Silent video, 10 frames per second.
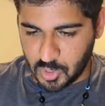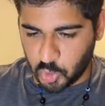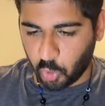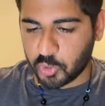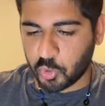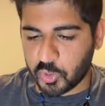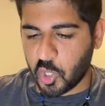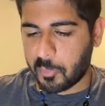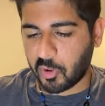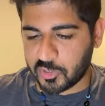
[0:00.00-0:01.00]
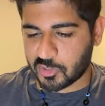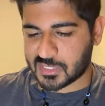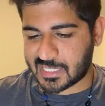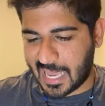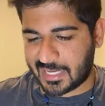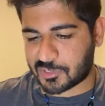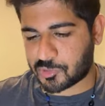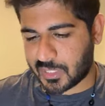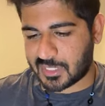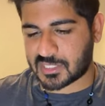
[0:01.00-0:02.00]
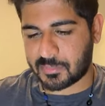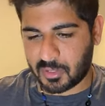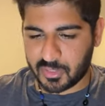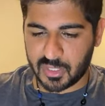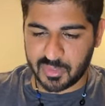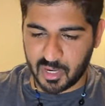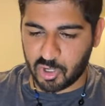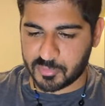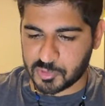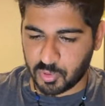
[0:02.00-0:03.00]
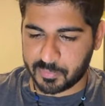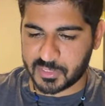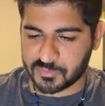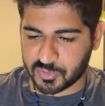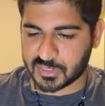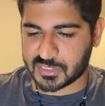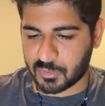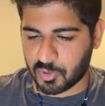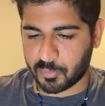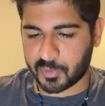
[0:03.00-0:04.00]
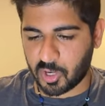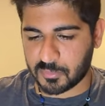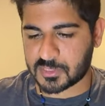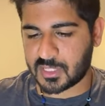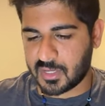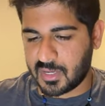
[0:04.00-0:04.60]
Corn Julio Polio says, annex Judea and Samaria. The Arabs who are peaceful can stay with open arms.